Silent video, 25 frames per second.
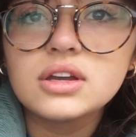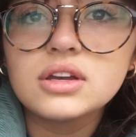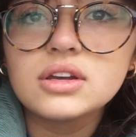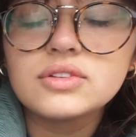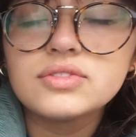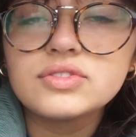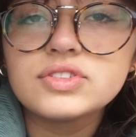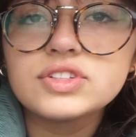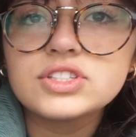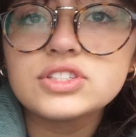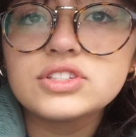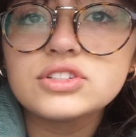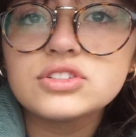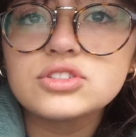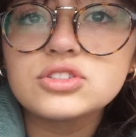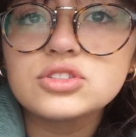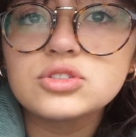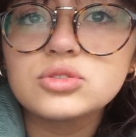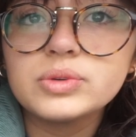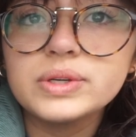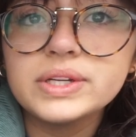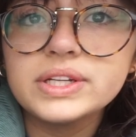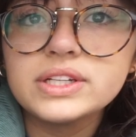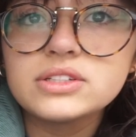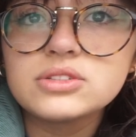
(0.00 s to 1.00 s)
If it still
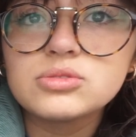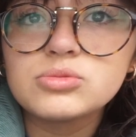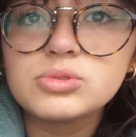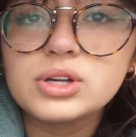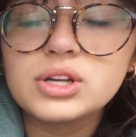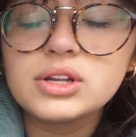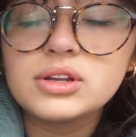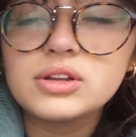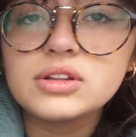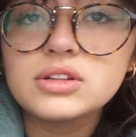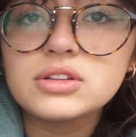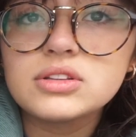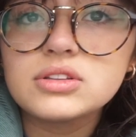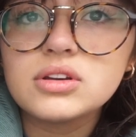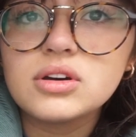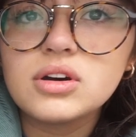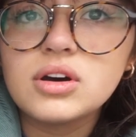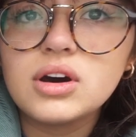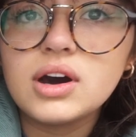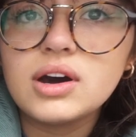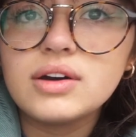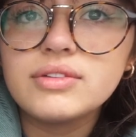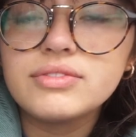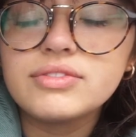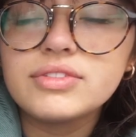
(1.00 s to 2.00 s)
squeaks when it's
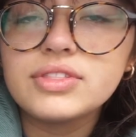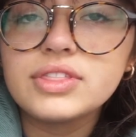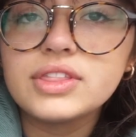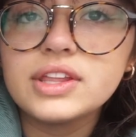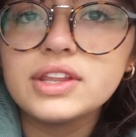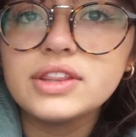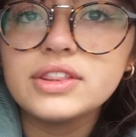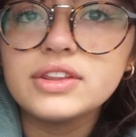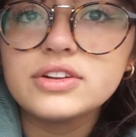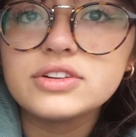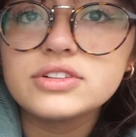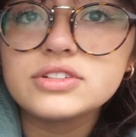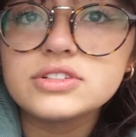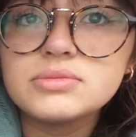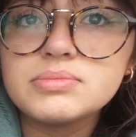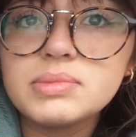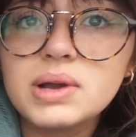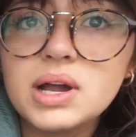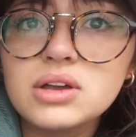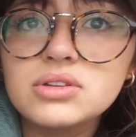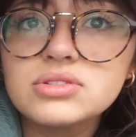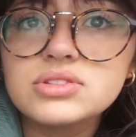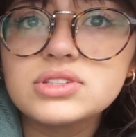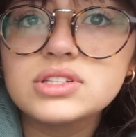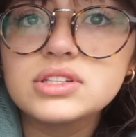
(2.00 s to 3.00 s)
off, then there's a
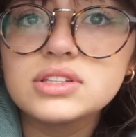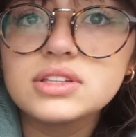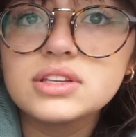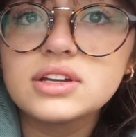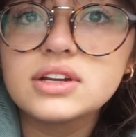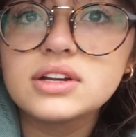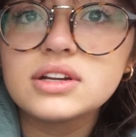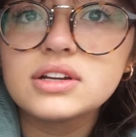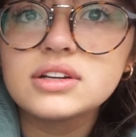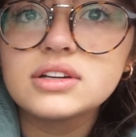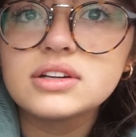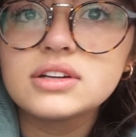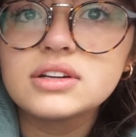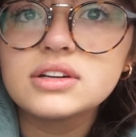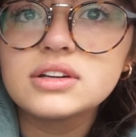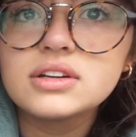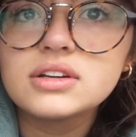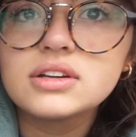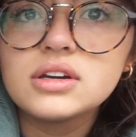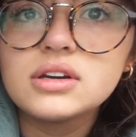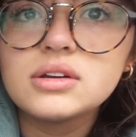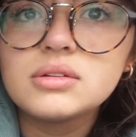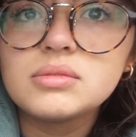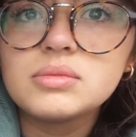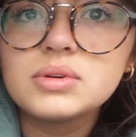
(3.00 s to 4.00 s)
mouse in there.
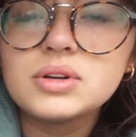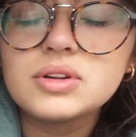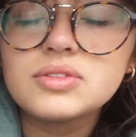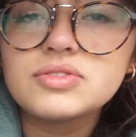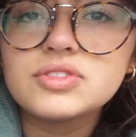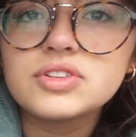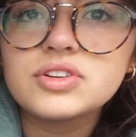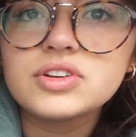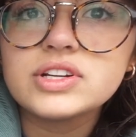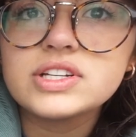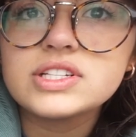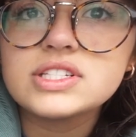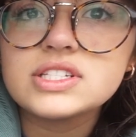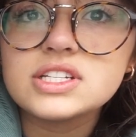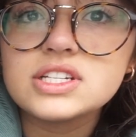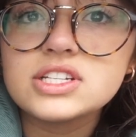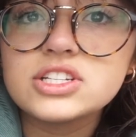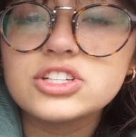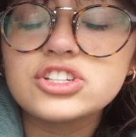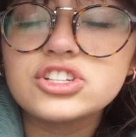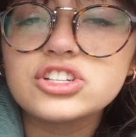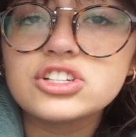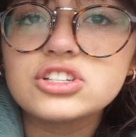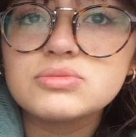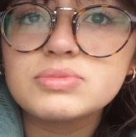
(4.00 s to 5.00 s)
But if there isn't,
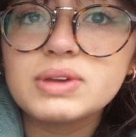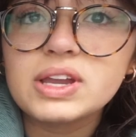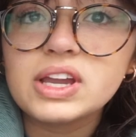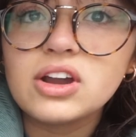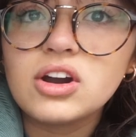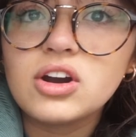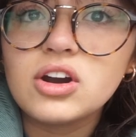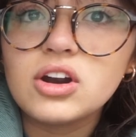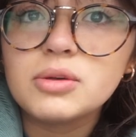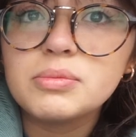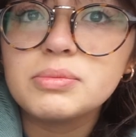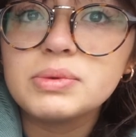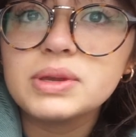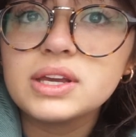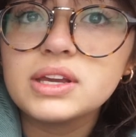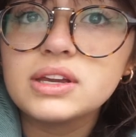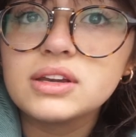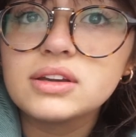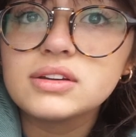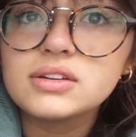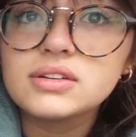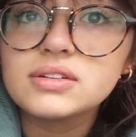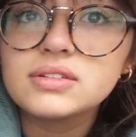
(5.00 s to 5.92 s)
it's just my car being